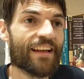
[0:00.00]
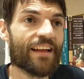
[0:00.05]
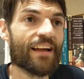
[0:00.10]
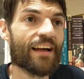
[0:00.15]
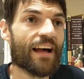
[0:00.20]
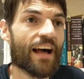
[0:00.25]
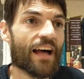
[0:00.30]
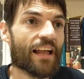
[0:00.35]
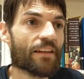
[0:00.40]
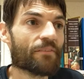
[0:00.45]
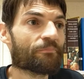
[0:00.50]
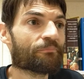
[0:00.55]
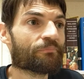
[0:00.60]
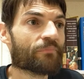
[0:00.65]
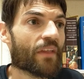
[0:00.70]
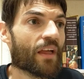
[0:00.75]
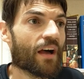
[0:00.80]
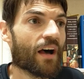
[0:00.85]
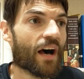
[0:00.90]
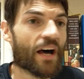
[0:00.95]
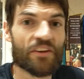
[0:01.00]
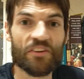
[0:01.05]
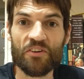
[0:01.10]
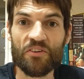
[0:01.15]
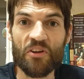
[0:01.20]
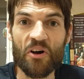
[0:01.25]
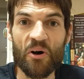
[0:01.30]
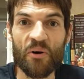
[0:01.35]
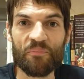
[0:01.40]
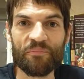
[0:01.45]
Hell, I
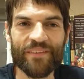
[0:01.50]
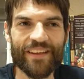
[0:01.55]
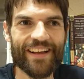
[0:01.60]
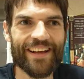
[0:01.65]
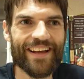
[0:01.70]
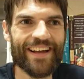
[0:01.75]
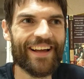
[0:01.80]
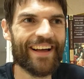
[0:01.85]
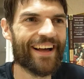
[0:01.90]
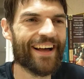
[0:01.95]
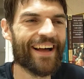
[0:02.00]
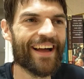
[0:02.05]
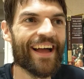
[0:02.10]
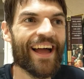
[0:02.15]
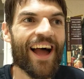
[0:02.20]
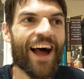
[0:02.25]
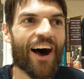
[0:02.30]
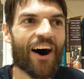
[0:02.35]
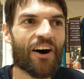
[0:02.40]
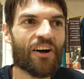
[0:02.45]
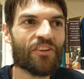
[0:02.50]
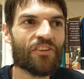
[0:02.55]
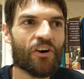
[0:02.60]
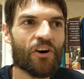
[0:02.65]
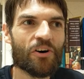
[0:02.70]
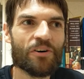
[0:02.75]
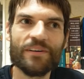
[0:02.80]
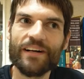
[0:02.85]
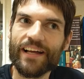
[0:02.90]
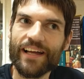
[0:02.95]
don't know.
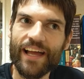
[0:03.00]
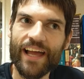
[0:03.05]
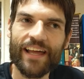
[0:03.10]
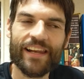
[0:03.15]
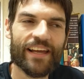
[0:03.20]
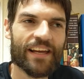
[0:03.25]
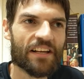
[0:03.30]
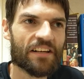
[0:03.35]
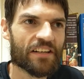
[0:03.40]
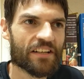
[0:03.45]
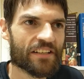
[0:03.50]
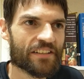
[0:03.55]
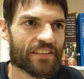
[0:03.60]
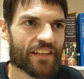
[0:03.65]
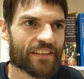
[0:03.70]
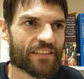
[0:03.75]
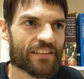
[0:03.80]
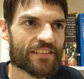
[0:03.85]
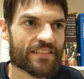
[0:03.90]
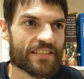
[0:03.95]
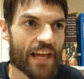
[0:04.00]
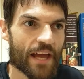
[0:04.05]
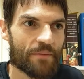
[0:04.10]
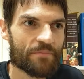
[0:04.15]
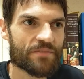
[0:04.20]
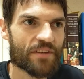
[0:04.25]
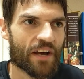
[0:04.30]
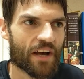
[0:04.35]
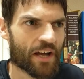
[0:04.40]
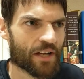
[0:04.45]
Although in England at the
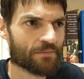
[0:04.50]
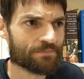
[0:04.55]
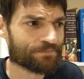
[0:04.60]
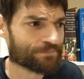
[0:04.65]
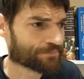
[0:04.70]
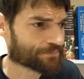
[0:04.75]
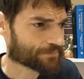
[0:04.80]
same time,